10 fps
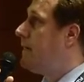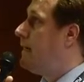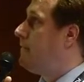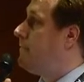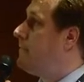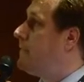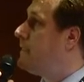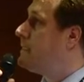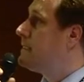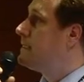
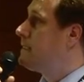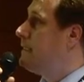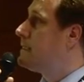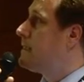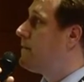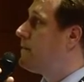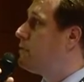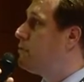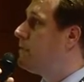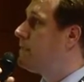These are the
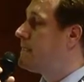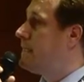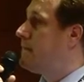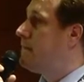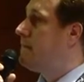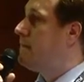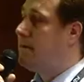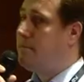tools that are